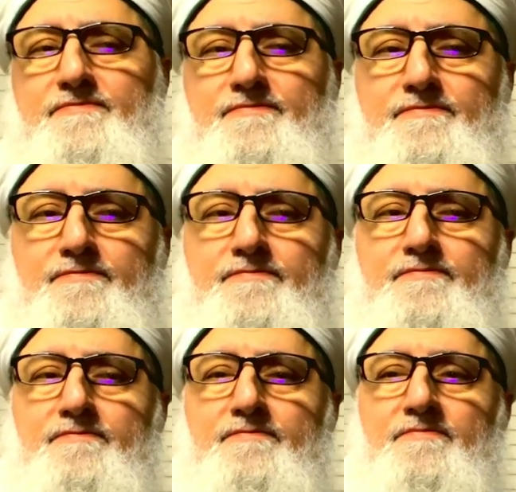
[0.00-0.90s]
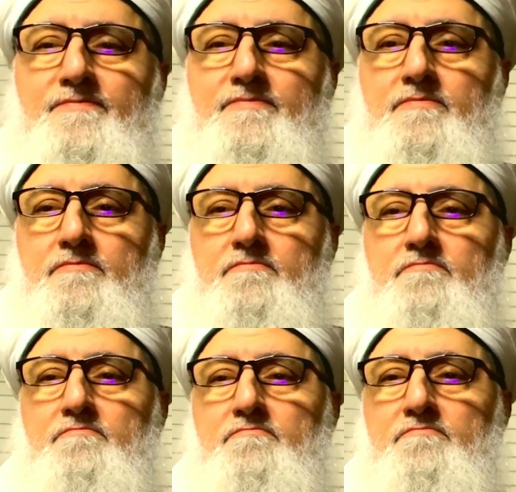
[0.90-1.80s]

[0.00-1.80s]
No one is speaking in this clip.